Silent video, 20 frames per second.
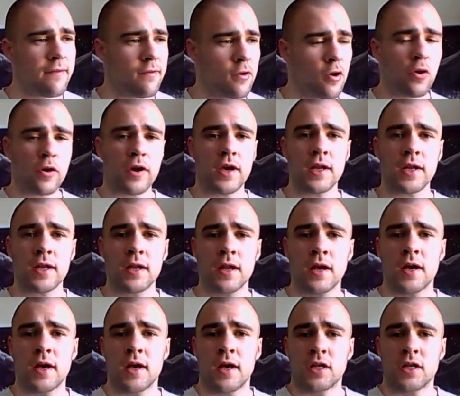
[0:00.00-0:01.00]
If you're
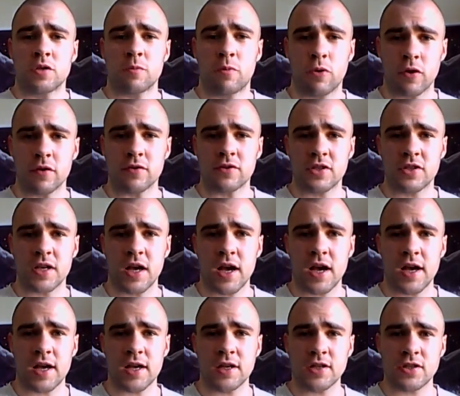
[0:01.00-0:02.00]
looking to put on
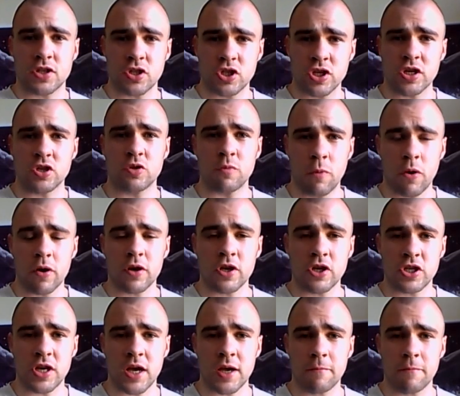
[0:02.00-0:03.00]
size and change your
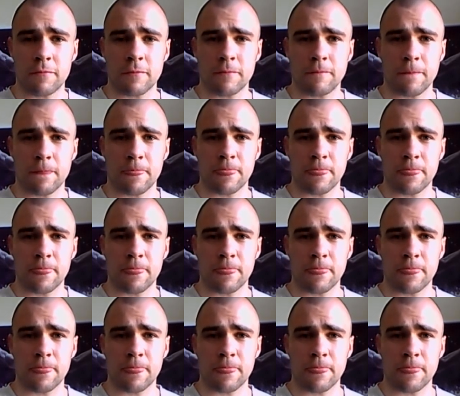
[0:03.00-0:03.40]
body shape,